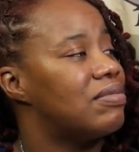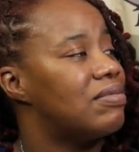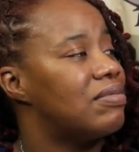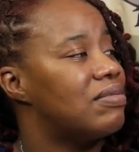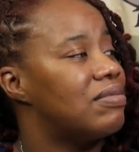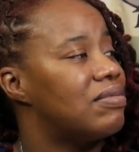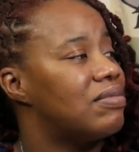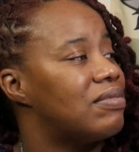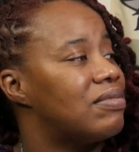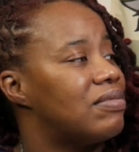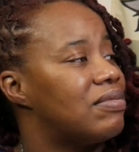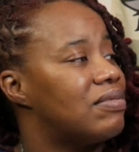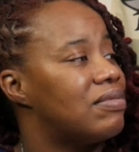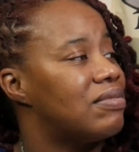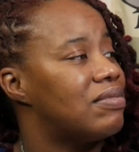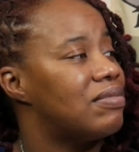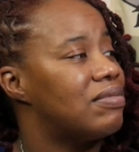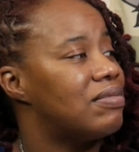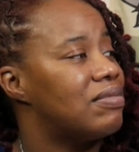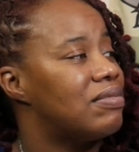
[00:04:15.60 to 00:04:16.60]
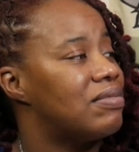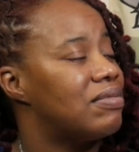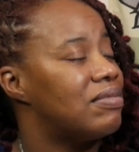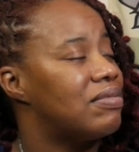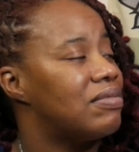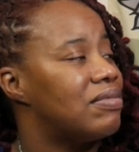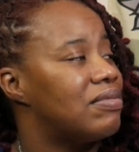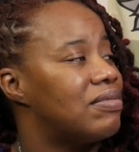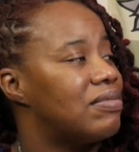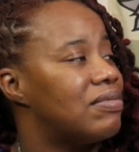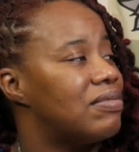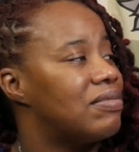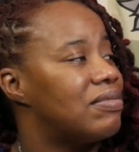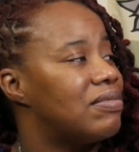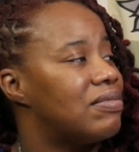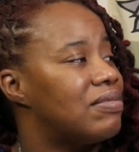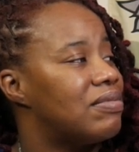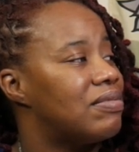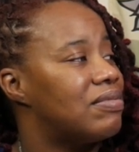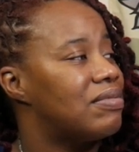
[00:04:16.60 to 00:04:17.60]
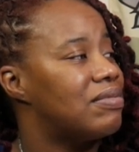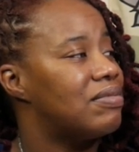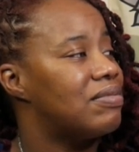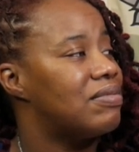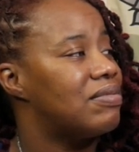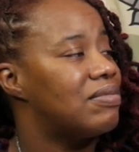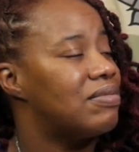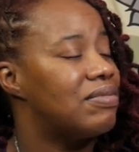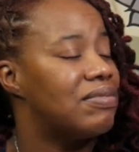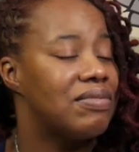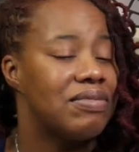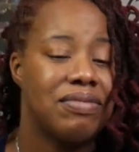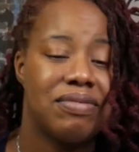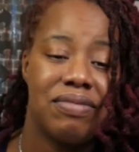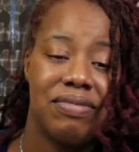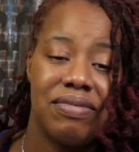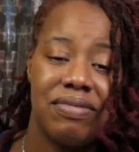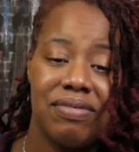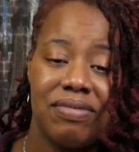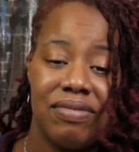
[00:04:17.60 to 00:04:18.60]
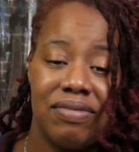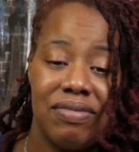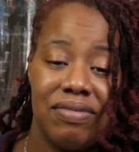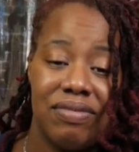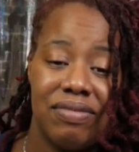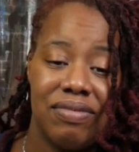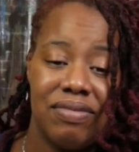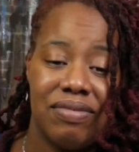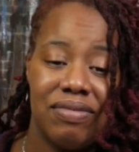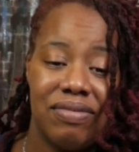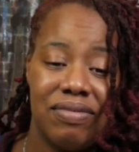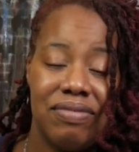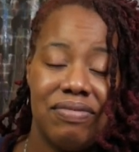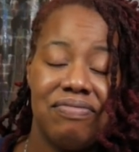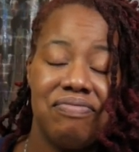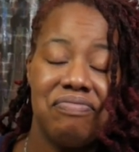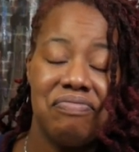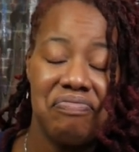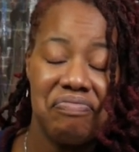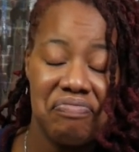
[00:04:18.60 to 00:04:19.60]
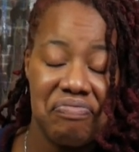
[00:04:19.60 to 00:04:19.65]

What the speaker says: (silent)